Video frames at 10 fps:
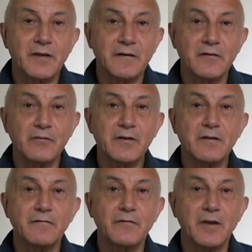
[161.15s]

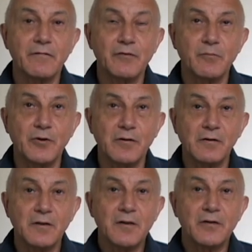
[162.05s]
ideally, if you have the
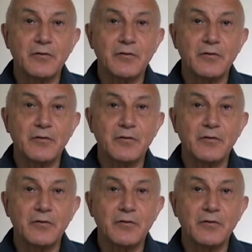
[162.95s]
ball,